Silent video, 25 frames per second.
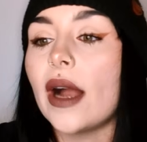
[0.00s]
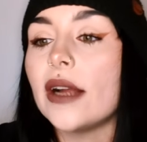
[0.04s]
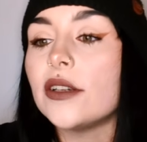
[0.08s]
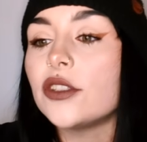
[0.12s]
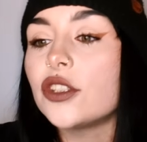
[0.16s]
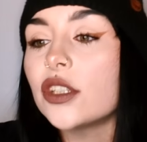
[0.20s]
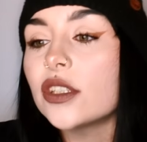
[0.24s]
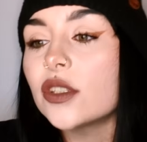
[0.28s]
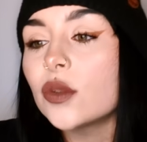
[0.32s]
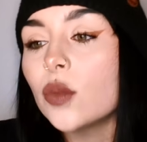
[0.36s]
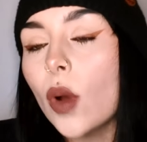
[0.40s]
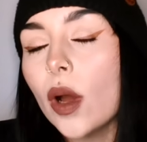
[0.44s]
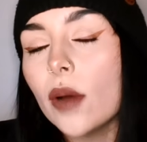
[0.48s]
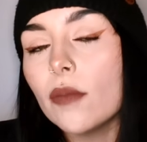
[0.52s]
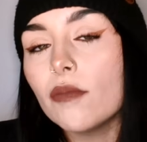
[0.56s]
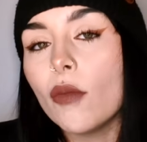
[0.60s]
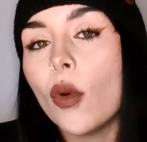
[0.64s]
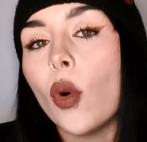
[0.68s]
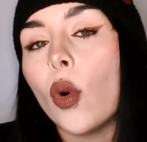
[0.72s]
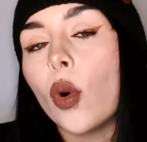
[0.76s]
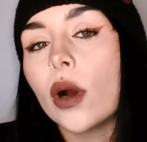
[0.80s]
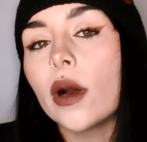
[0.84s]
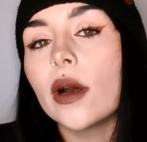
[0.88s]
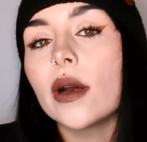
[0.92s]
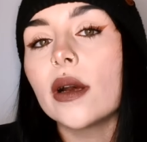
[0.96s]
I just want
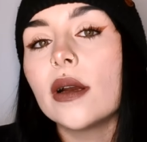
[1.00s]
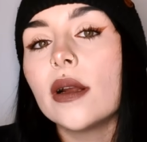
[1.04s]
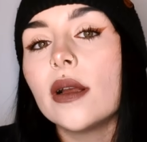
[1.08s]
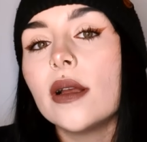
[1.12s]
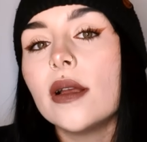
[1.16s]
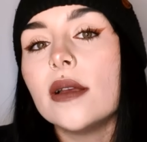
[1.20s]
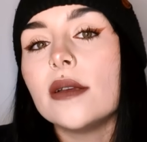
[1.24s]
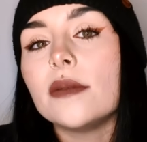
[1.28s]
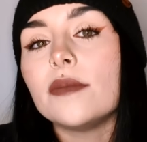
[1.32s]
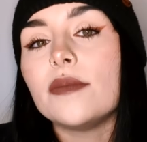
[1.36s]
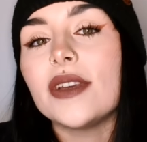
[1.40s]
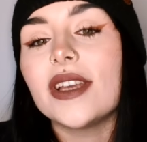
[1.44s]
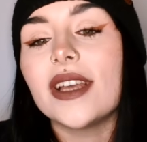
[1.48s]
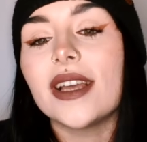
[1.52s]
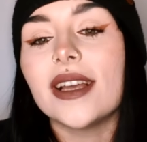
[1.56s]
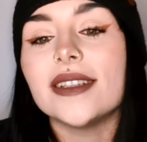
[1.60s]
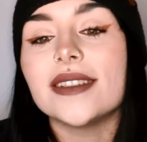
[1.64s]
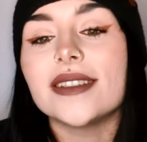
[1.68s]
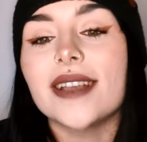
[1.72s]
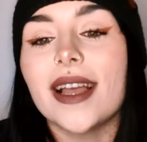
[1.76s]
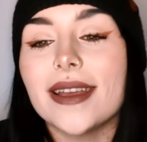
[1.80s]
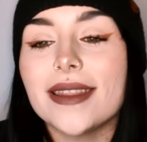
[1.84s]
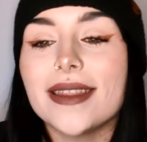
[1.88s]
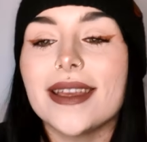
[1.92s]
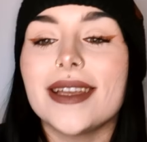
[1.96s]
more
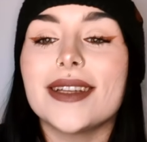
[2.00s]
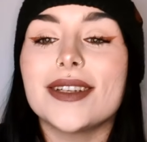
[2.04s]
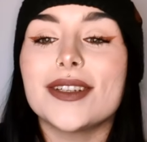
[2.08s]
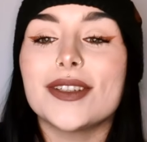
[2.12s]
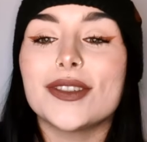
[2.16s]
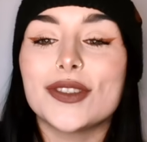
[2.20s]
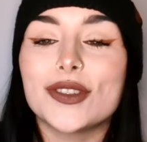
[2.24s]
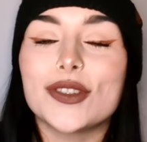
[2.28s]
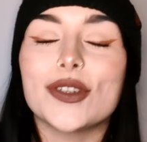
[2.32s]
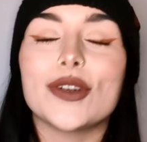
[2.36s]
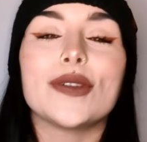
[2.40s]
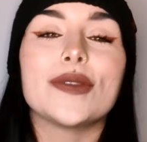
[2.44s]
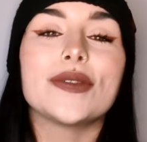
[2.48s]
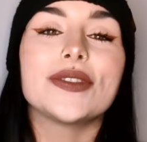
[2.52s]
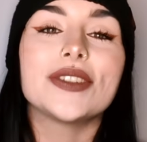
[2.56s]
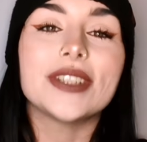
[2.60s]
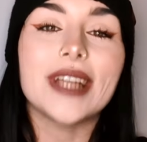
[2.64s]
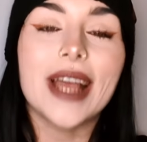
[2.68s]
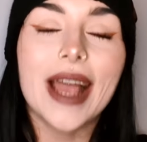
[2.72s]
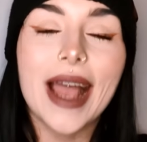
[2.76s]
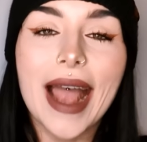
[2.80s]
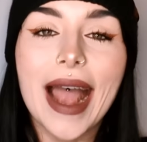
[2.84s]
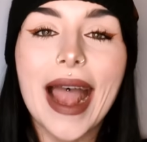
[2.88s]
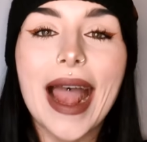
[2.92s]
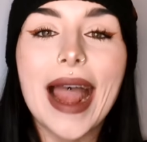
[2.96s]
because I think it deserves to
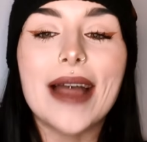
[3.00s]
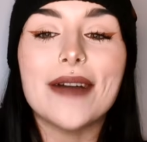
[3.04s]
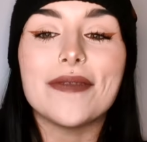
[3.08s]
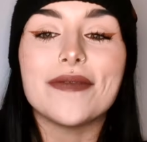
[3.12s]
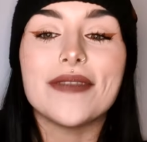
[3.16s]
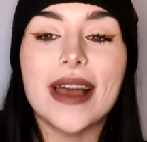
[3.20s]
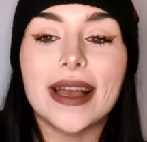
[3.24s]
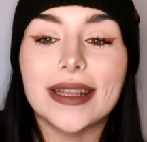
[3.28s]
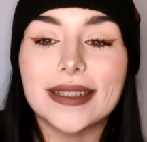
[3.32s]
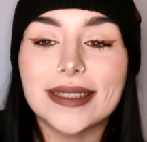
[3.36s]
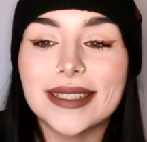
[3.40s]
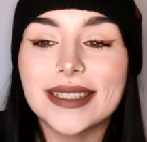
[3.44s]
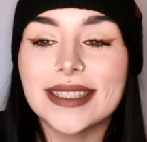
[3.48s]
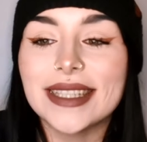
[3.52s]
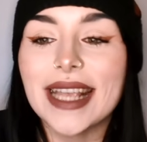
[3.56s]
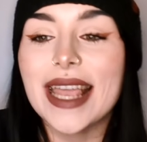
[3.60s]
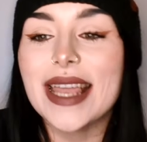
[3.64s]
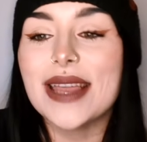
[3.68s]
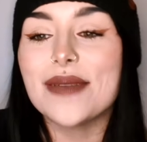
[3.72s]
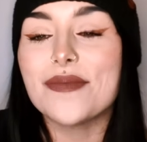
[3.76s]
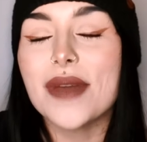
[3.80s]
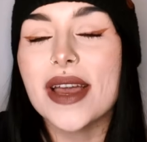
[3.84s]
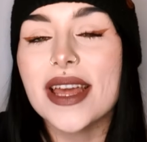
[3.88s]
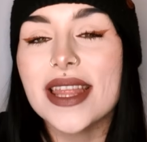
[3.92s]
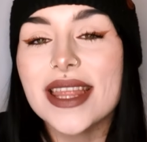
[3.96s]
have that
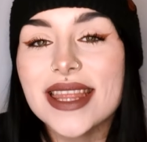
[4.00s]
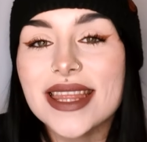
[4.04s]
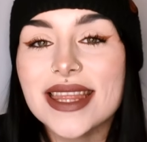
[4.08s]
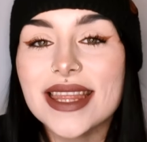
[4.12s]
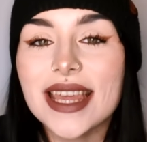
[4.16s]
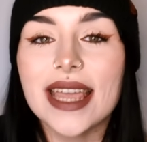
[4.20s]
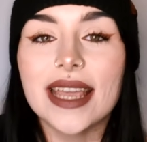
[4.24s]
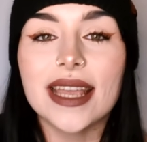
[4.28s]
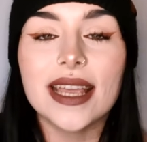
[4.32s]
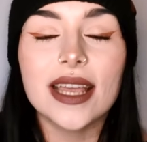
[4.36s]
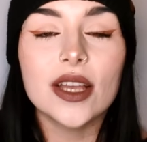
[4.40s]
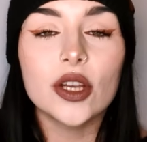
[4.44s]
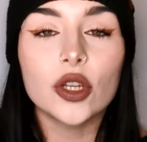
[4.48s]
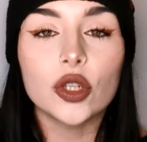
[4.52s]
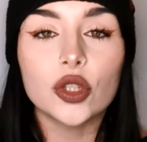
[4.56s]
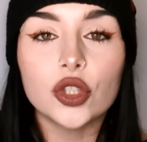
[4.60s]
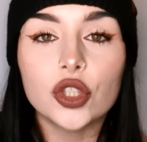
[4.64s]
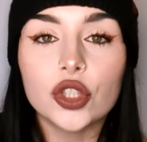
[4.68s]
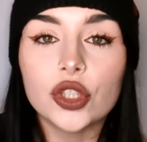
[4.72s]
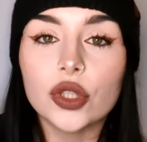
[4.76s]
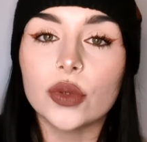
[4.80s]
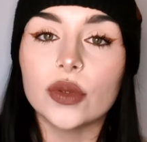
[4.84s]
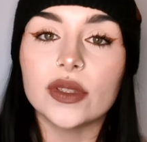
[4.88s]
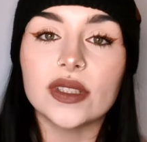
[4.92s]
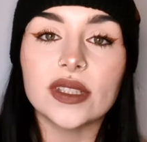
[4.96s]
same thick,
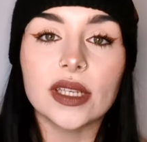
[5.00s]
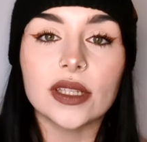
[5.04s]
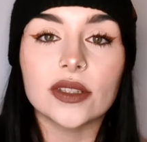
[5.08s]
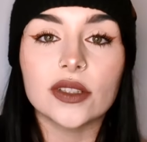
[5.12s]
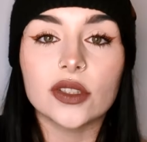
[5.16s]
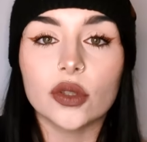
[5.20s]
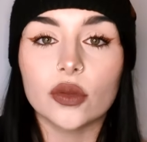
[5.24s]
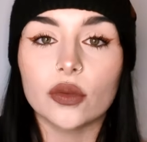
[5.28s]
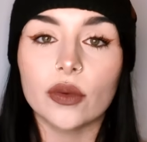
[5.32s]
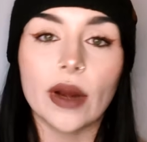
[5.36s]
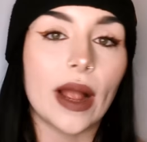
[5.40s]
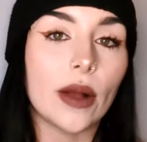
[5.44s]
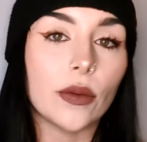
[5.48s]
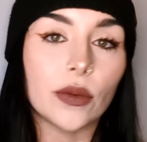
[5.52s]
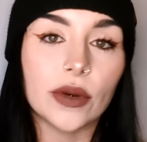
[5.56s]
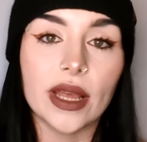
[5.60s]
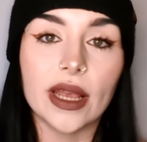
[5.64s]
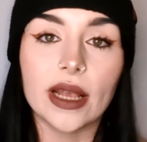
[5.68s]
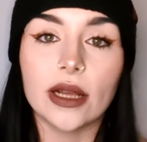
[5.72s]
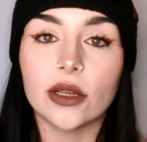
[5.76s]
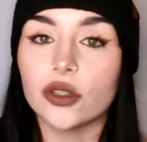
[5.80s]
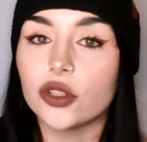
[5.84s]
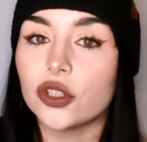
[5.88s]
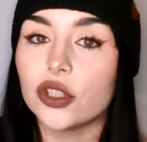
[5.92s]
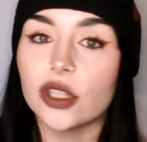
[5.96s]
juicy
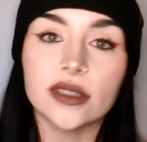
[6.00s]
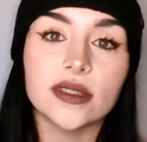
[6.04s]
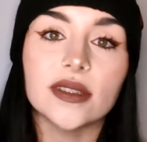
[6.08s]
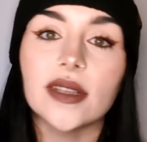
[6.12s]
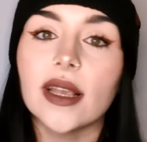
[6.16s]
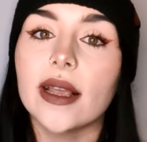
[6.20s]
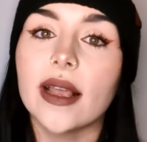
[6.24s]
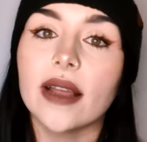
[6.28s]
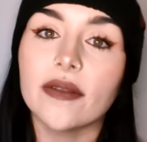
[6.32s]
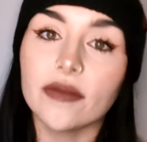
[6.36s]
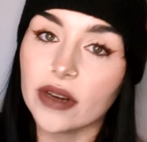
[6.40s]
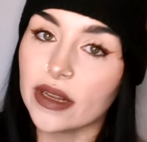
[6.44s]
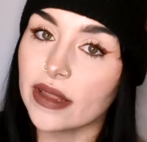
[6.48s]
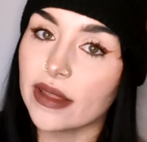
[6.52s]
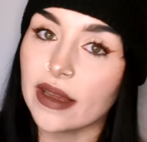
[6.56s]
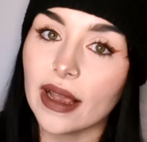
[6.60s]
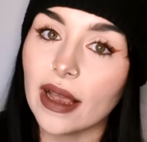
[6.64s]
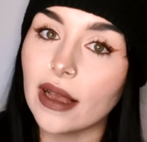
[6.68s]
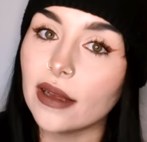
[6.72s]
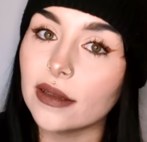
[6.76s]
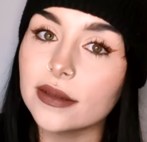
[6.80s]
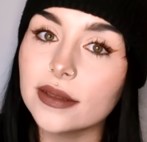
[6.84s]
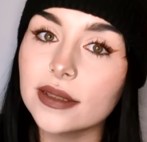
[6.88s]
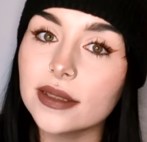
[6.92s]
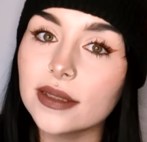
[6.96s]
surrounding, just like everything
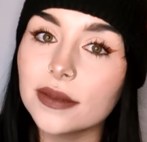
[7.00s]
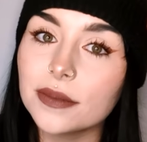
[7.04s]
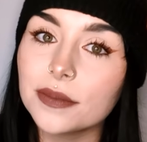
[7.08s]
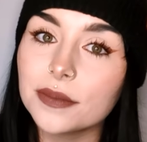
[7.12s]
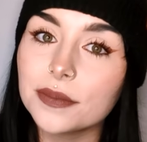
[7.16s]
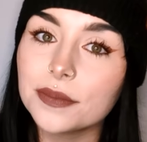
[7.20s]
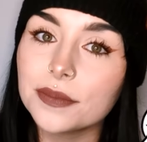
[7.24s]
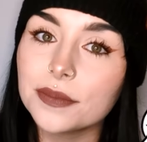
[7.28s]
else.